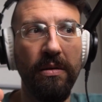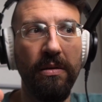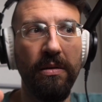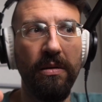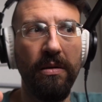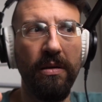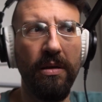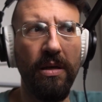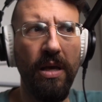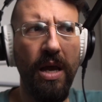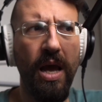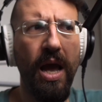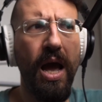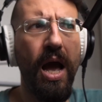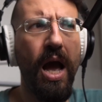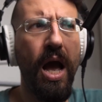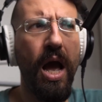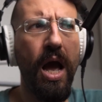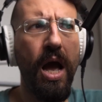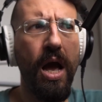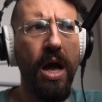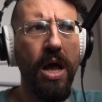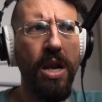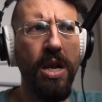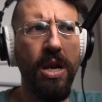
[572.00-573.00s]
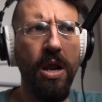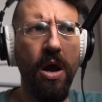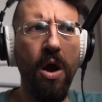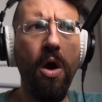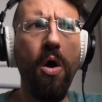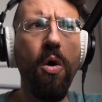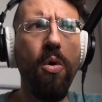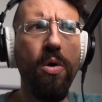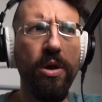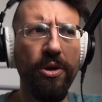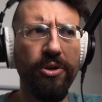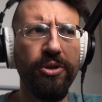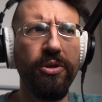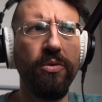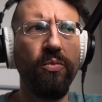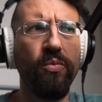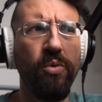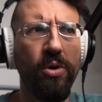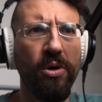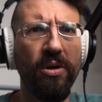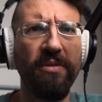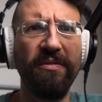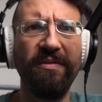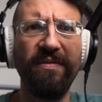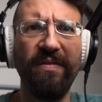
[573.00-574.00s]
yeah, no, it should
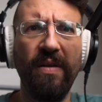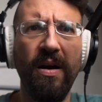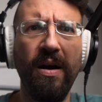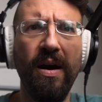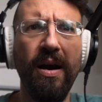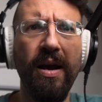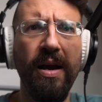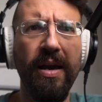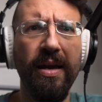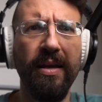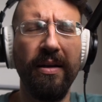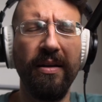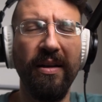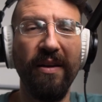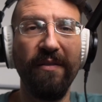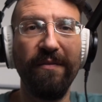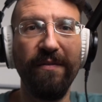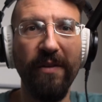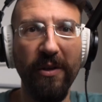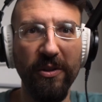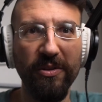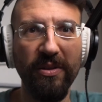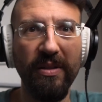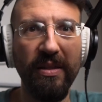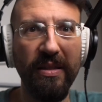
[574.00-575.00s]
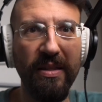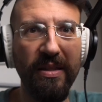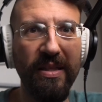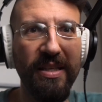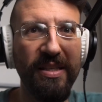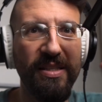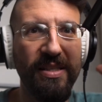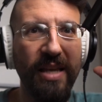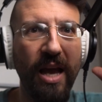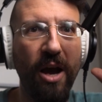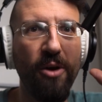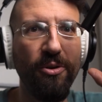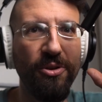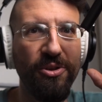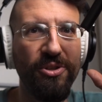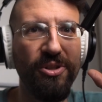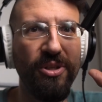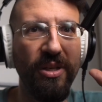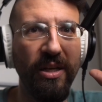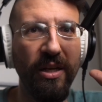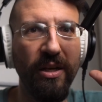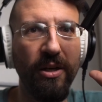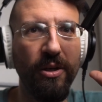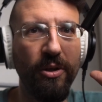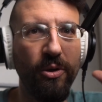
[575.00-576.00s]
work fine. And I felt the sound
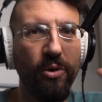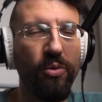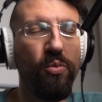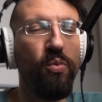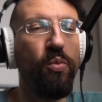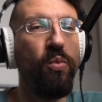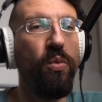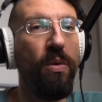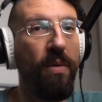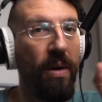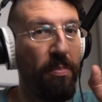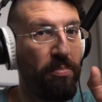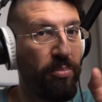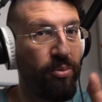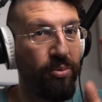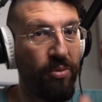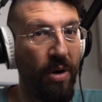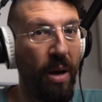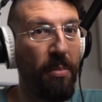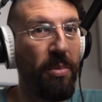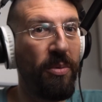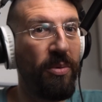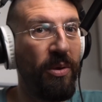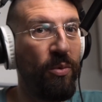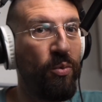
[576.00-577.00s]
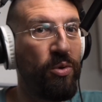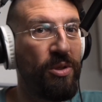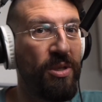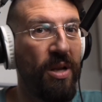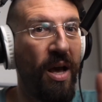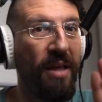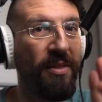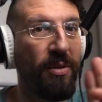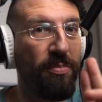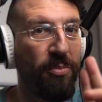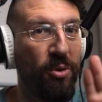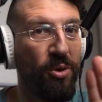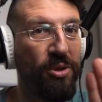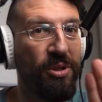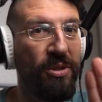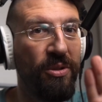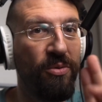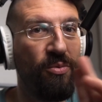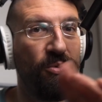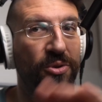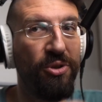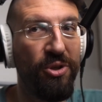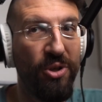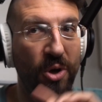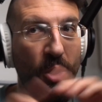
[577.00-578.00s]
engineer who probably was not the person
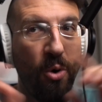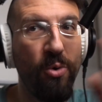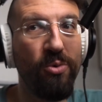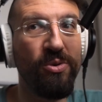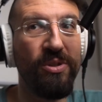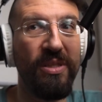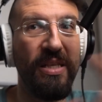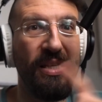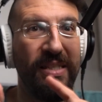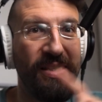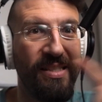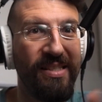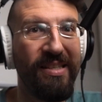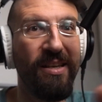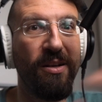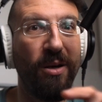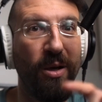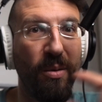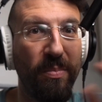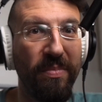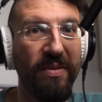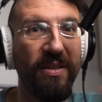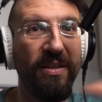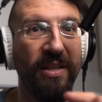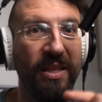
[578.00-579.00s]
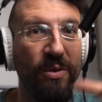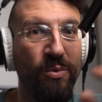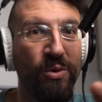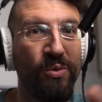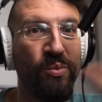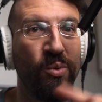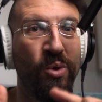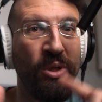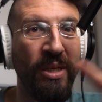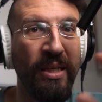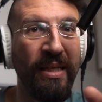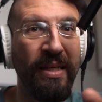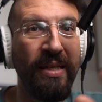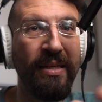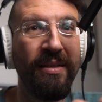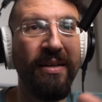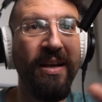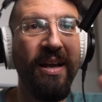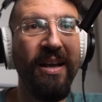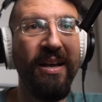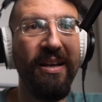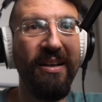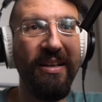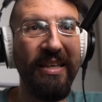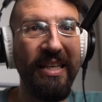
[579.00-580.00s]
who chose this setup that he was working in.
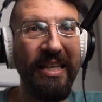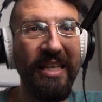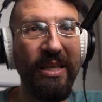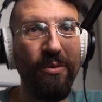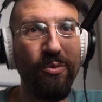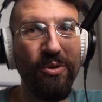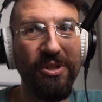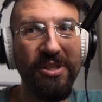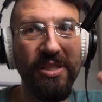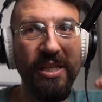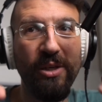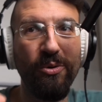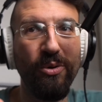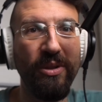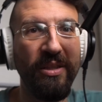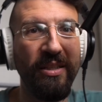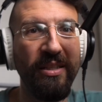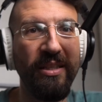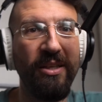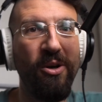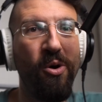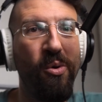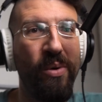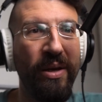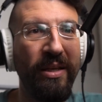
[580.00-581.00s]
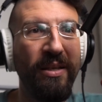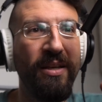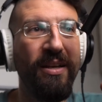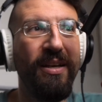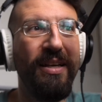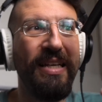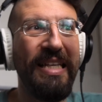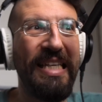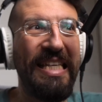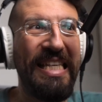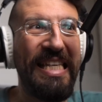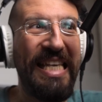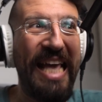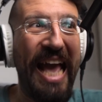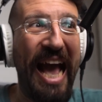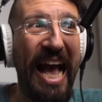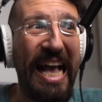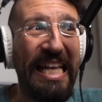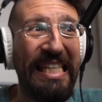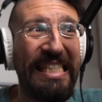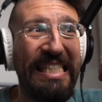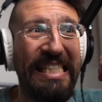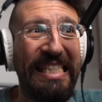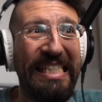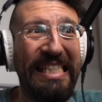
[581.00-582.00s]
He was secretly going,
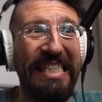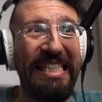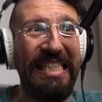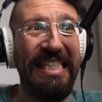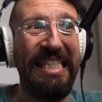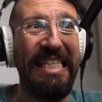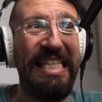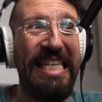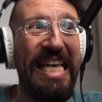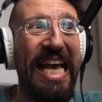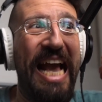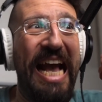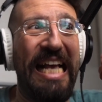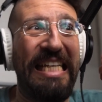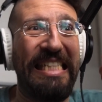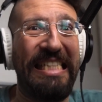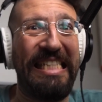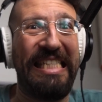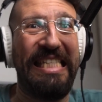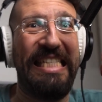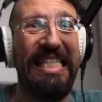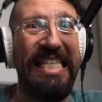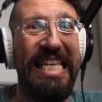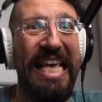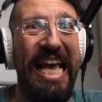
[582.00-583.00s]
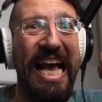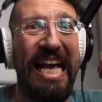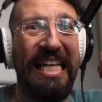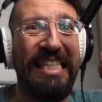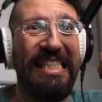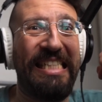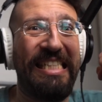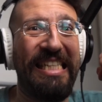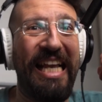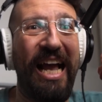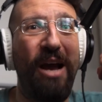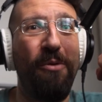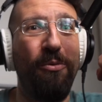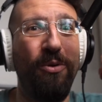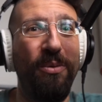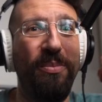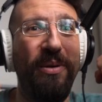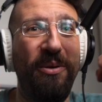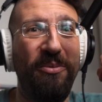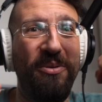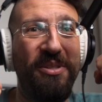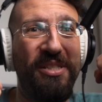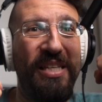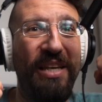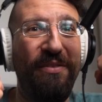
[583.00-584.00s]
Yes, yes, yes, I will
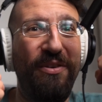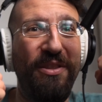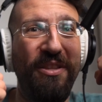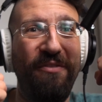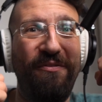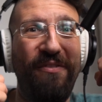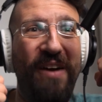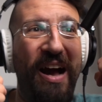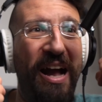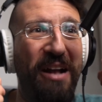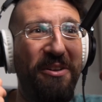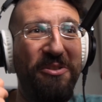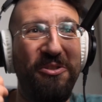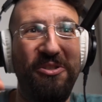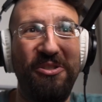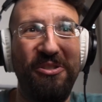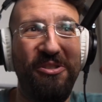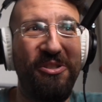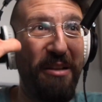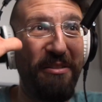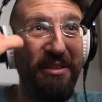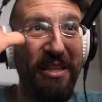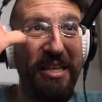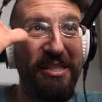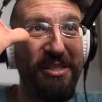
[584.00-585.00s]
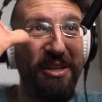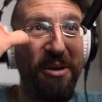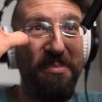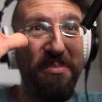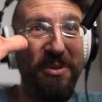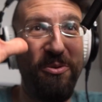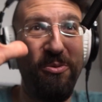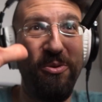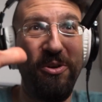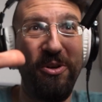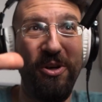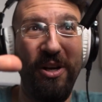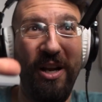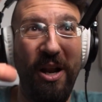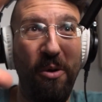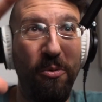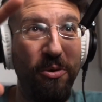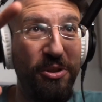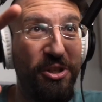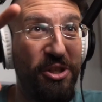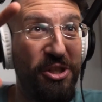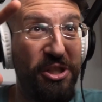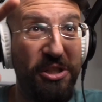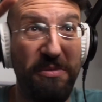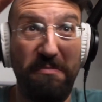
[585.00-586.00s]
be receiving the files on this computer and I
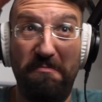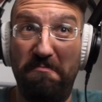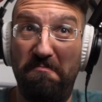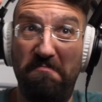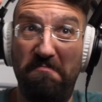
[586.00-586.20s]
will just